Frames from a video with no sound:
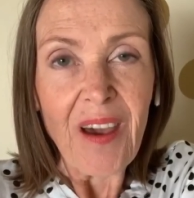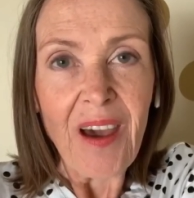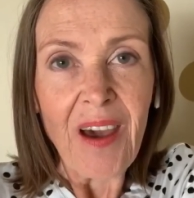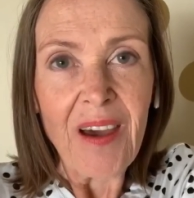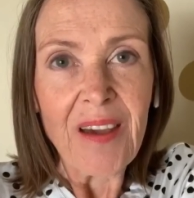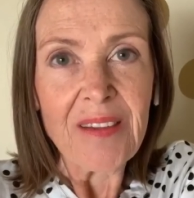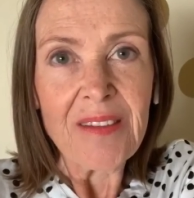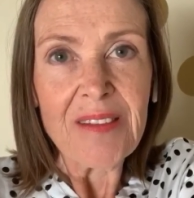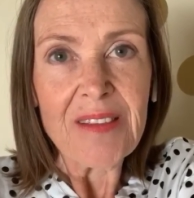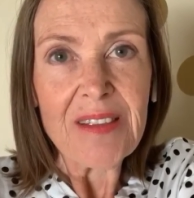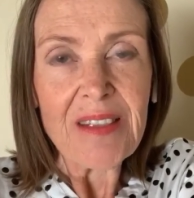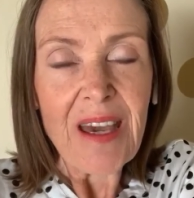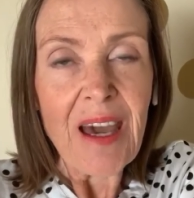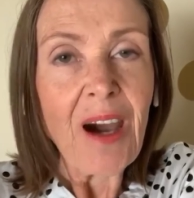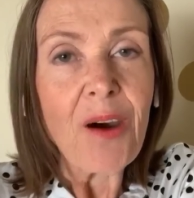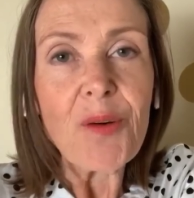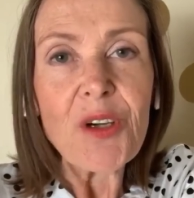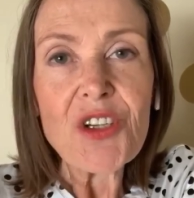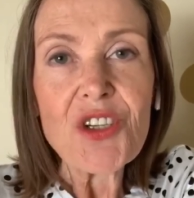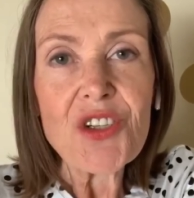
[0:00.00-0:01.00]
And
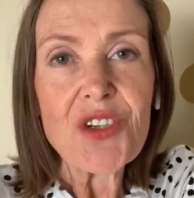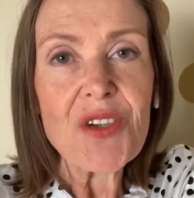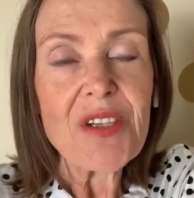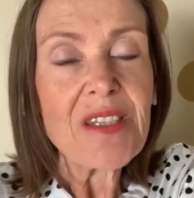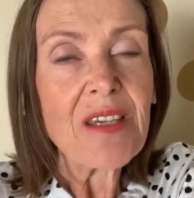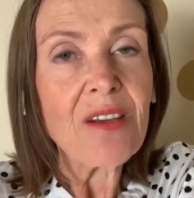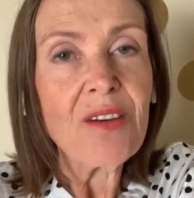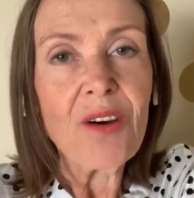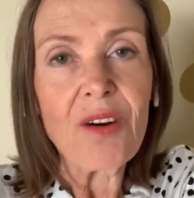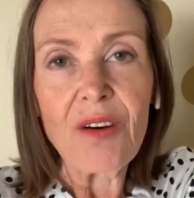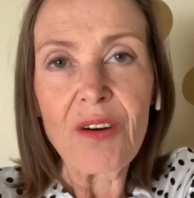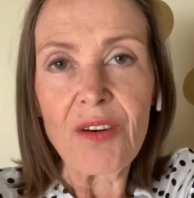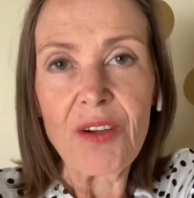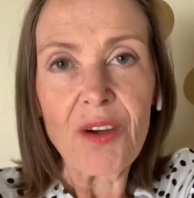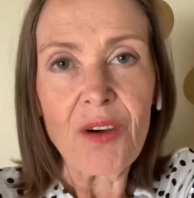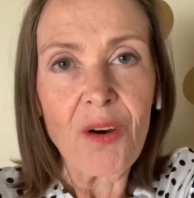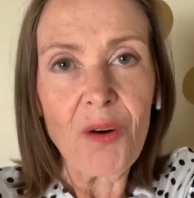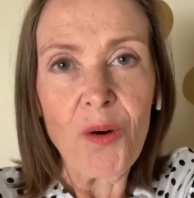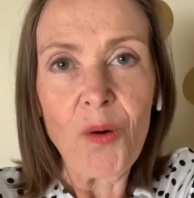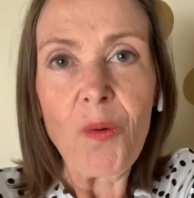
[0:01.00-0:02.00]
our issues are not going
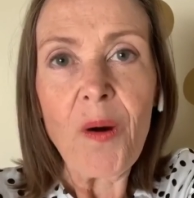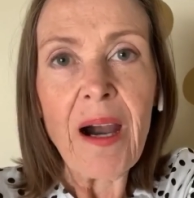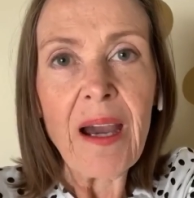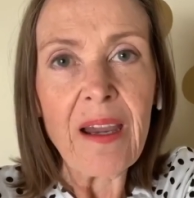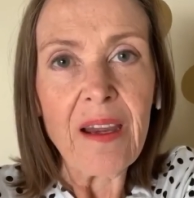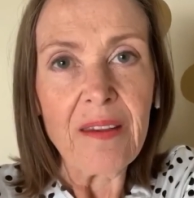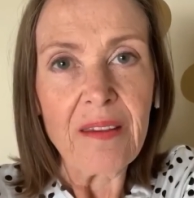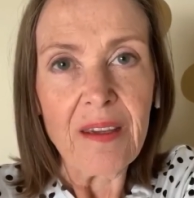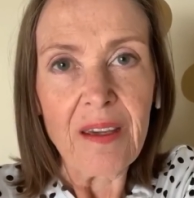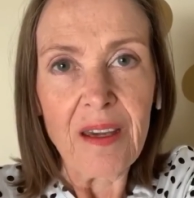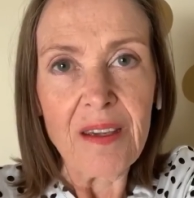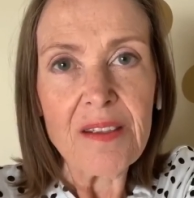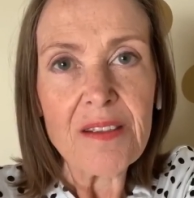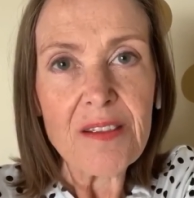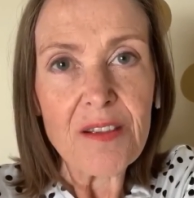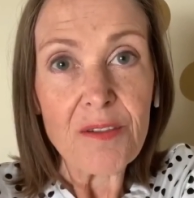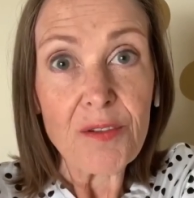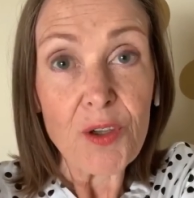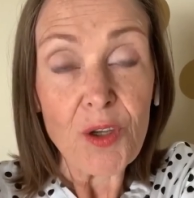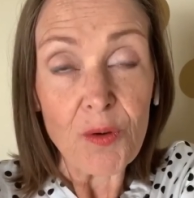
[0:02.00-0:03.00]
to go away at the
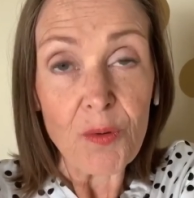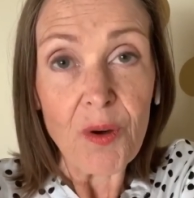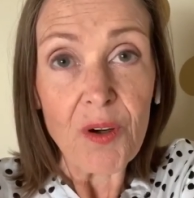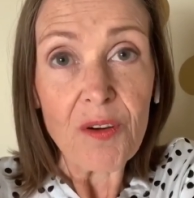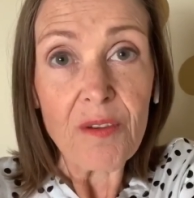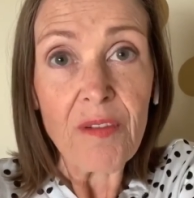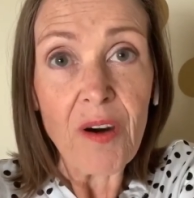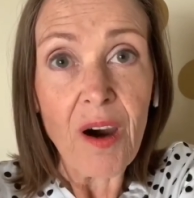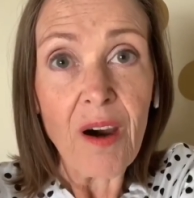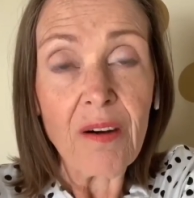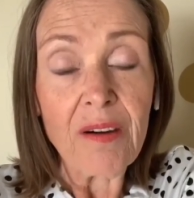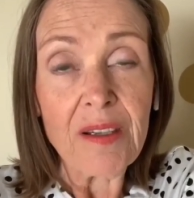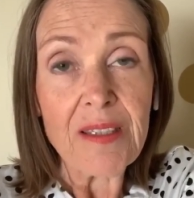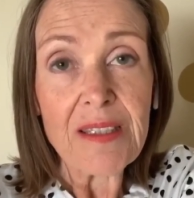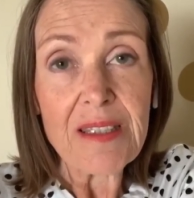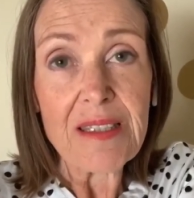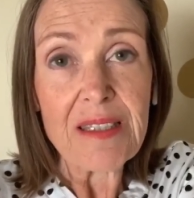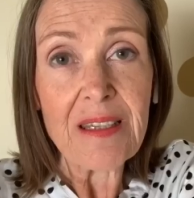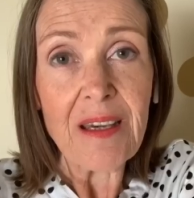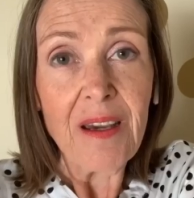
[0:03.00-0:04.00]
end of
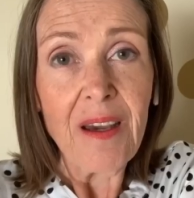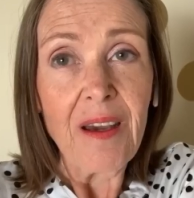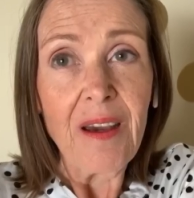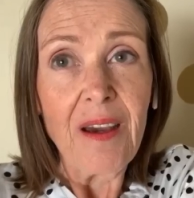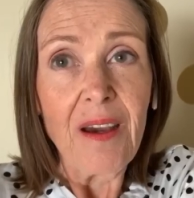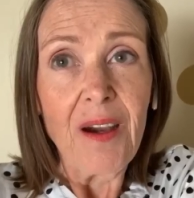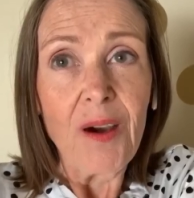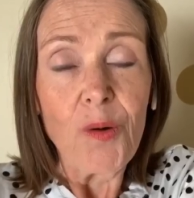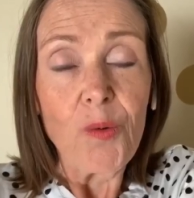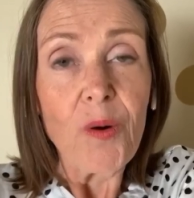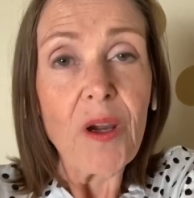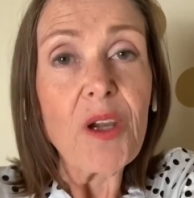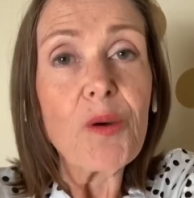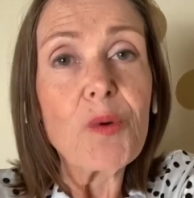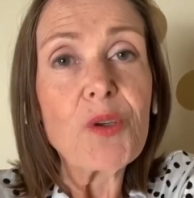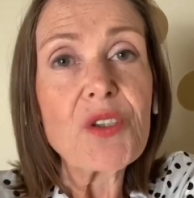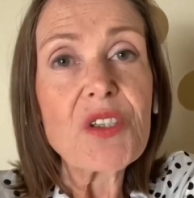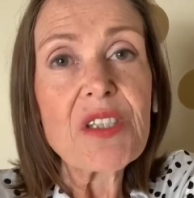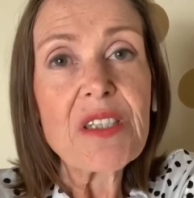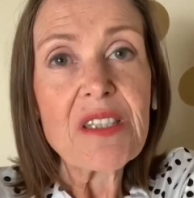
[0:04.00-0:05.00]
coronavirus. We
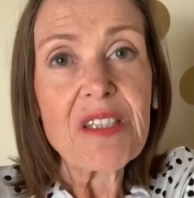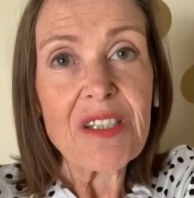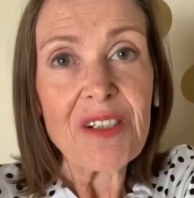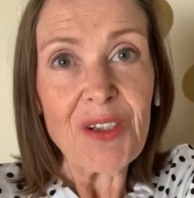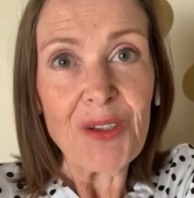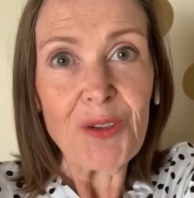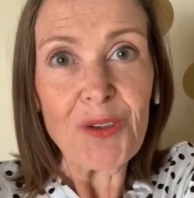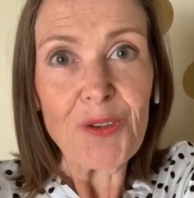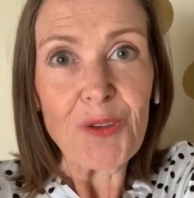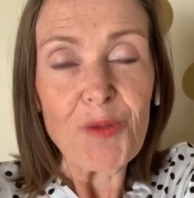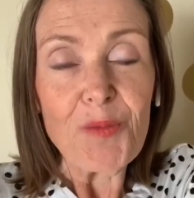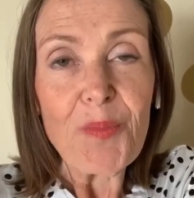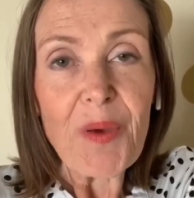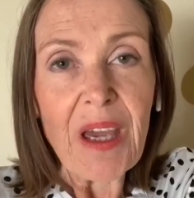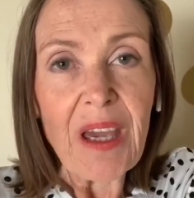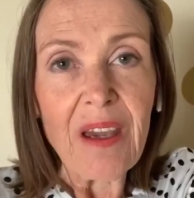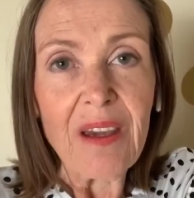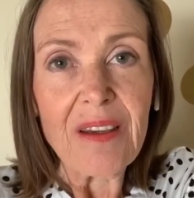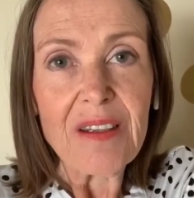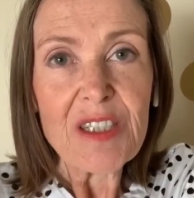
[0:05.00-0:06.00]
will still
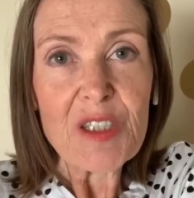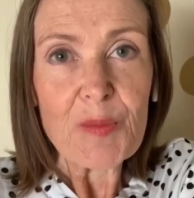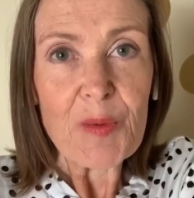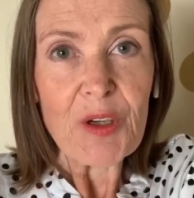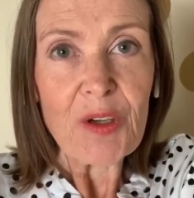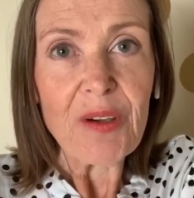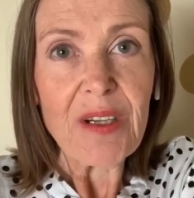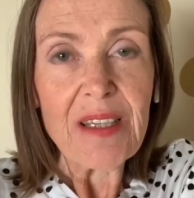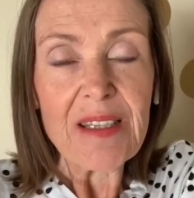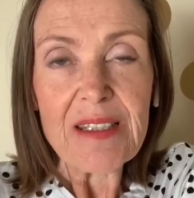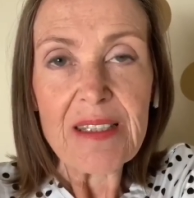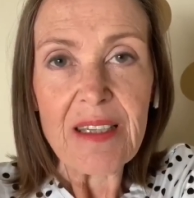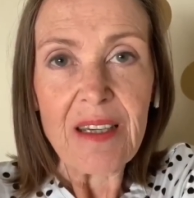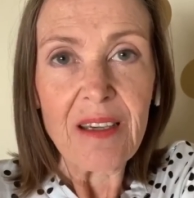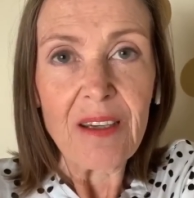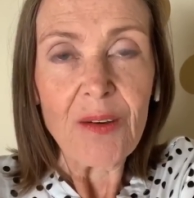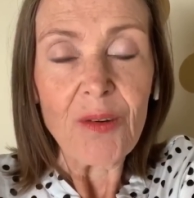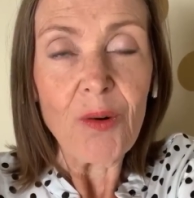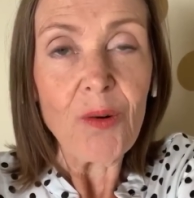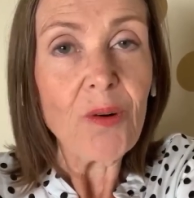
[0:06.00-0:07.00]
be
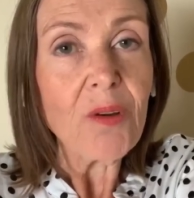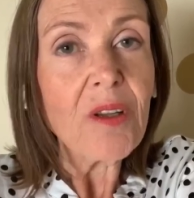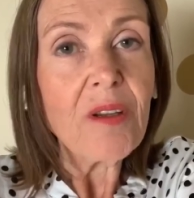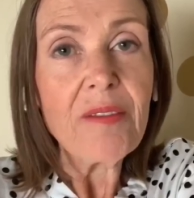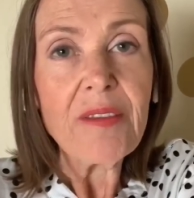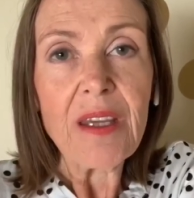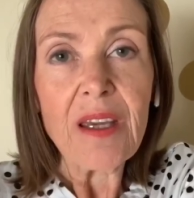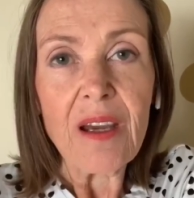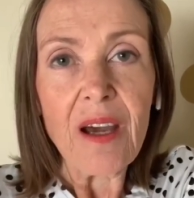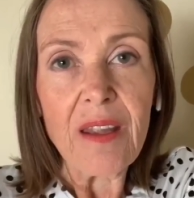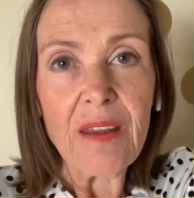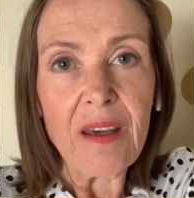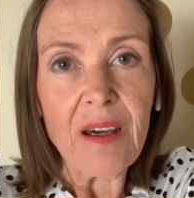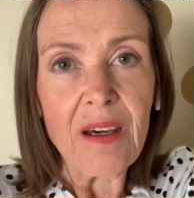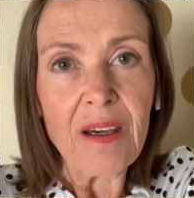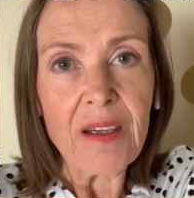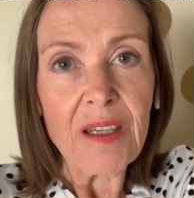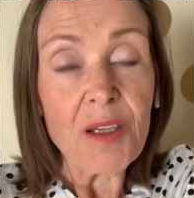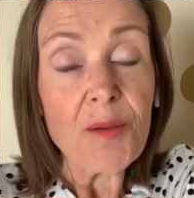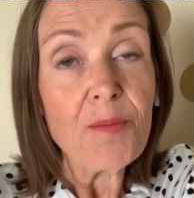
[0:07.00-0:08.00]
experiencing all of the
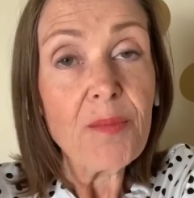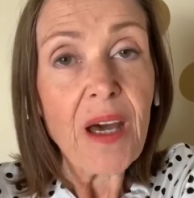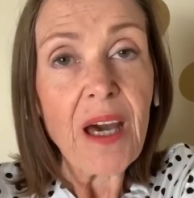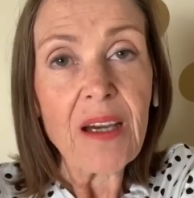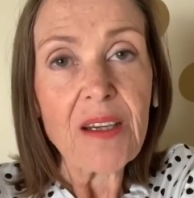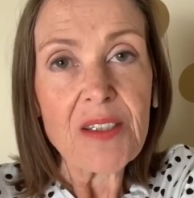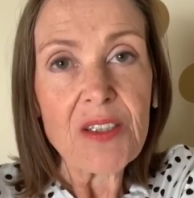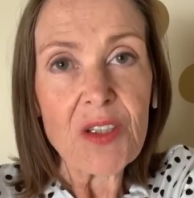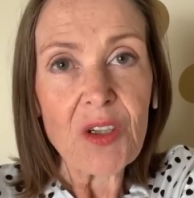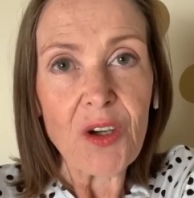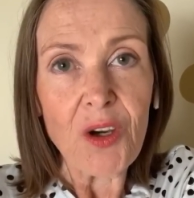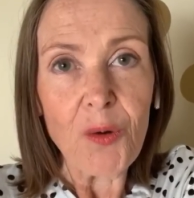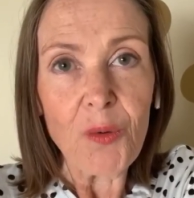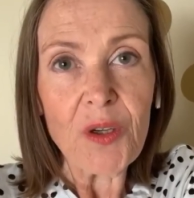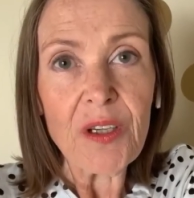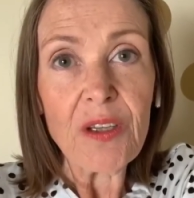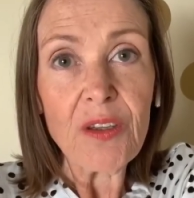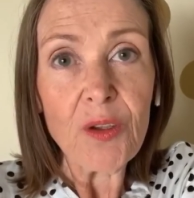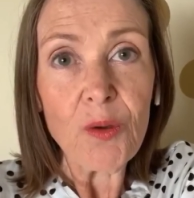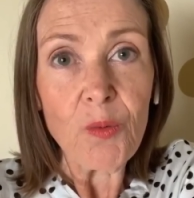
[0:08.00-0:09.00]
other impacts that go
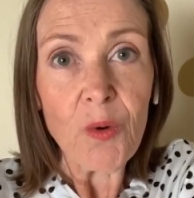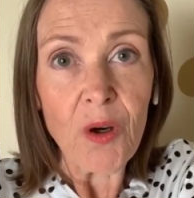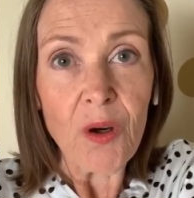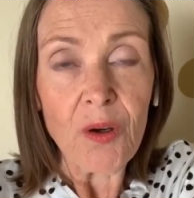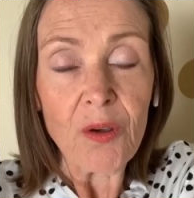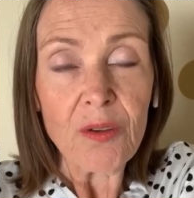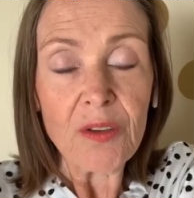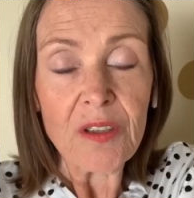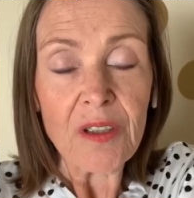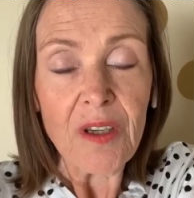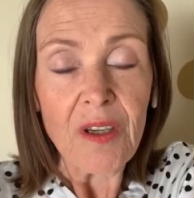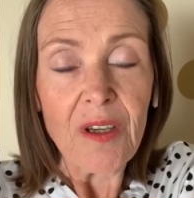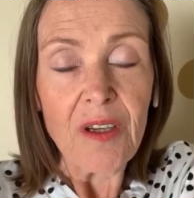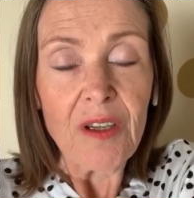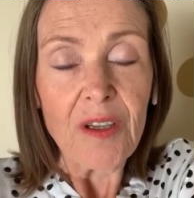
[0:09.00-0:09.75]
on in the world,